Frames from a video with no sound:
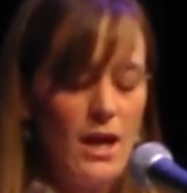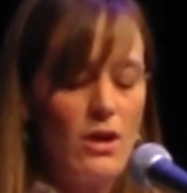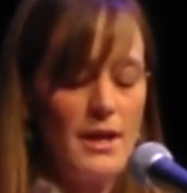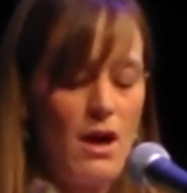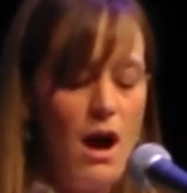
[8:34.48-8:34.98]

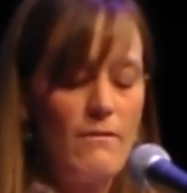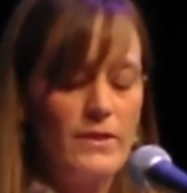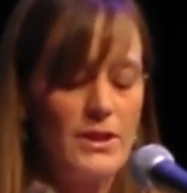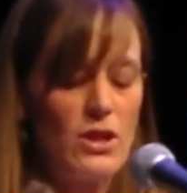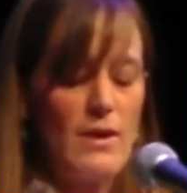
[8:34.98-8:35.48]
and
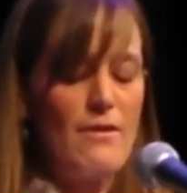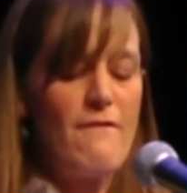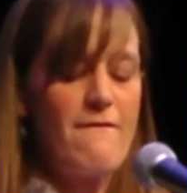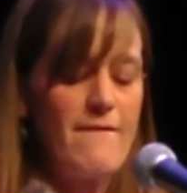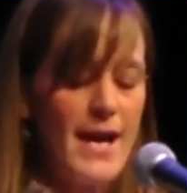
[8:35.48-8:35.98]
conflict around
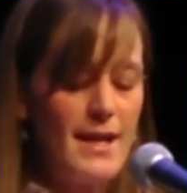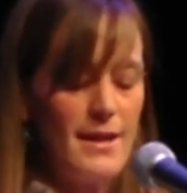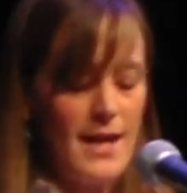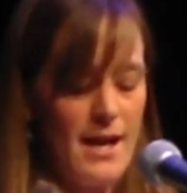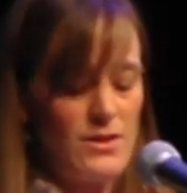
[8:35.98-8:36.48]

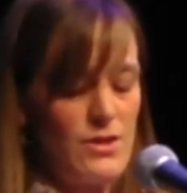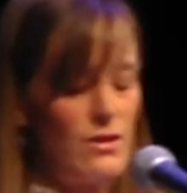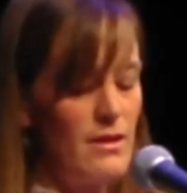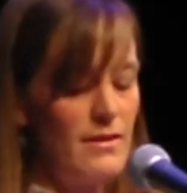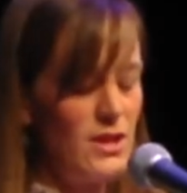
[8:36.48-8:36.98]
fighting
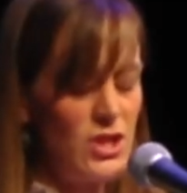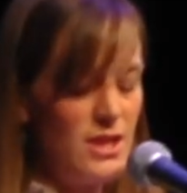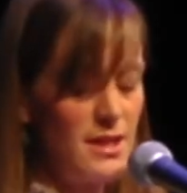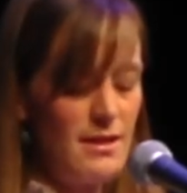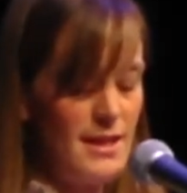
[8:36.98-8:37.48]
cancer that
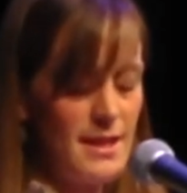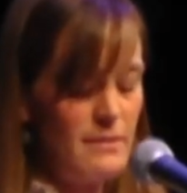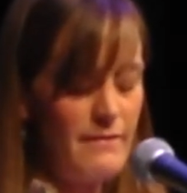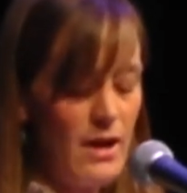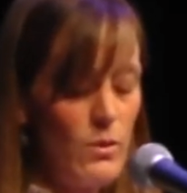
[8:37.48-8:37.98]
she didn't
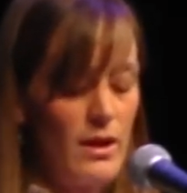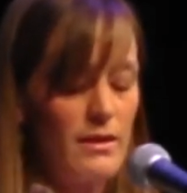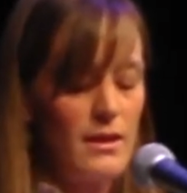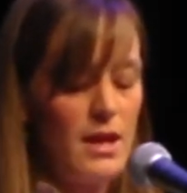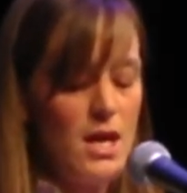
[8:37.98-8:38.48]
identify with.
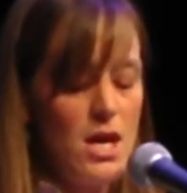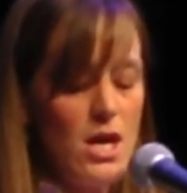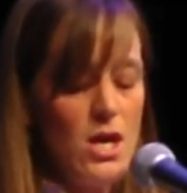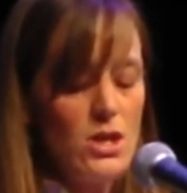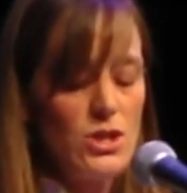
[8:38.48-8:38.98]

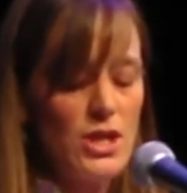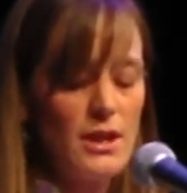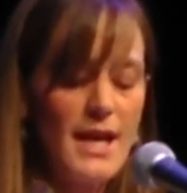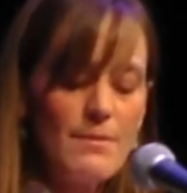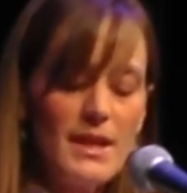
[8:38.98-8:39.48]
She
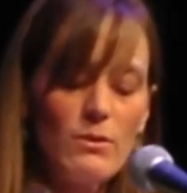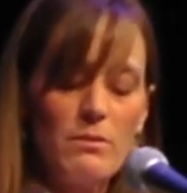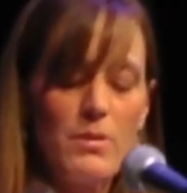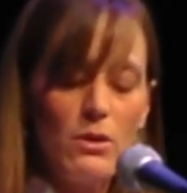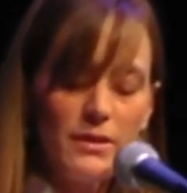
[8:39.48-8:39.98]
claimed that
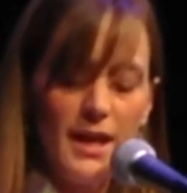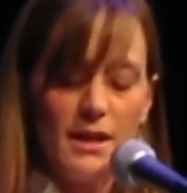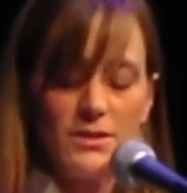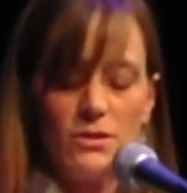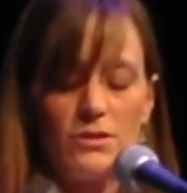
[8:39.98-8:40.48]
with both
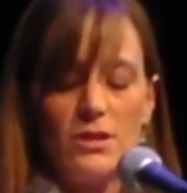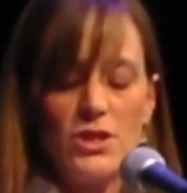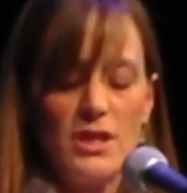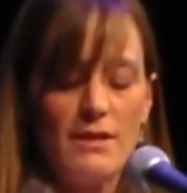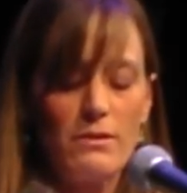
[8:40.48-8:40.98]
cancers,
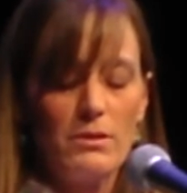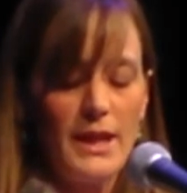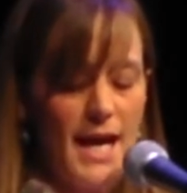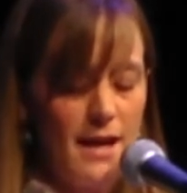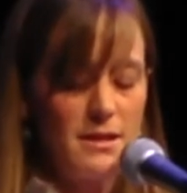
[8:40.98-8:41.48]
she never
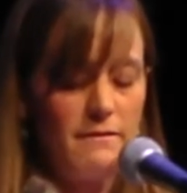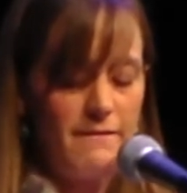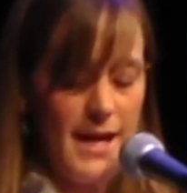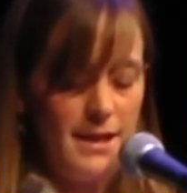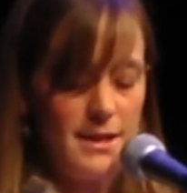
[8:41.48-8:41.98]
really had to
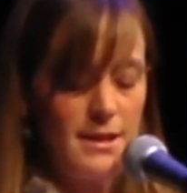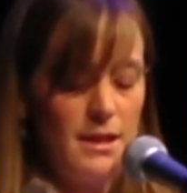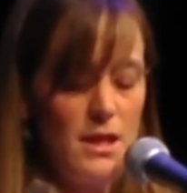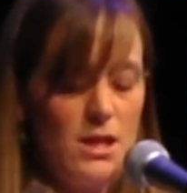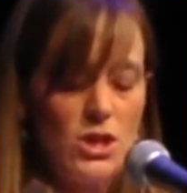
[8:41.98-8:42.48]
fight.
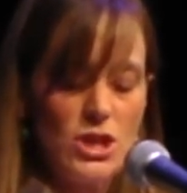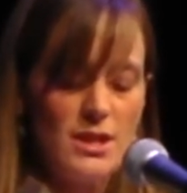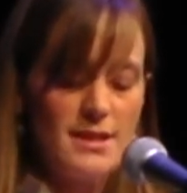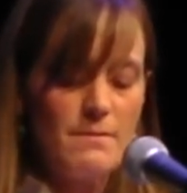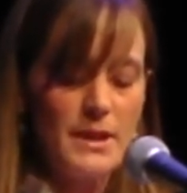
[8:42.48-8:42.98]
She
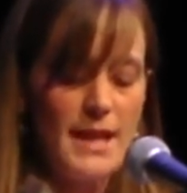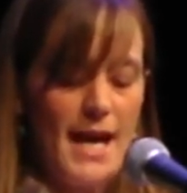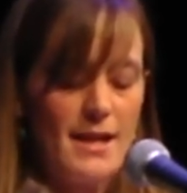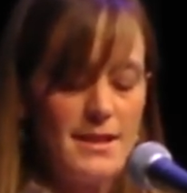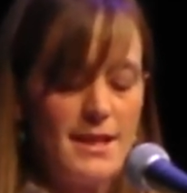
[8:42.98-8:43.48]
simply
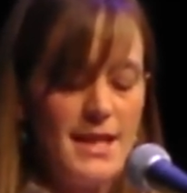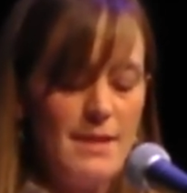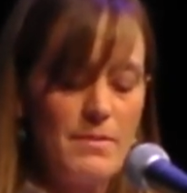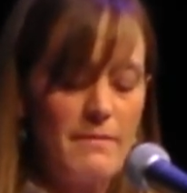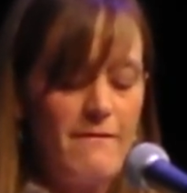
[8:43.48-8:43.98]
had to
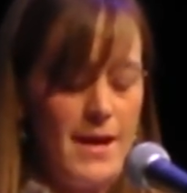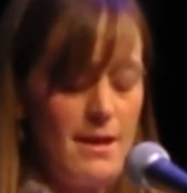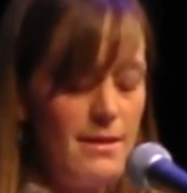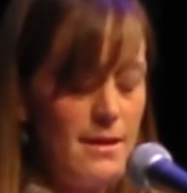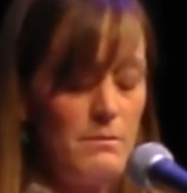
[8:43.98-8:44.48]
keep
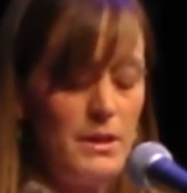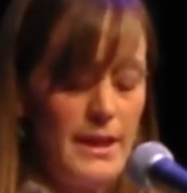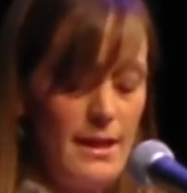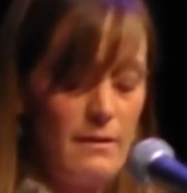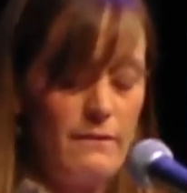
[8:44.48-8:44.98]
faith and
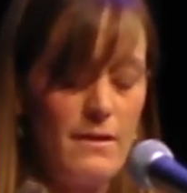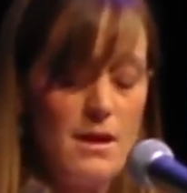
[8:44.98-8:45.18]
believe.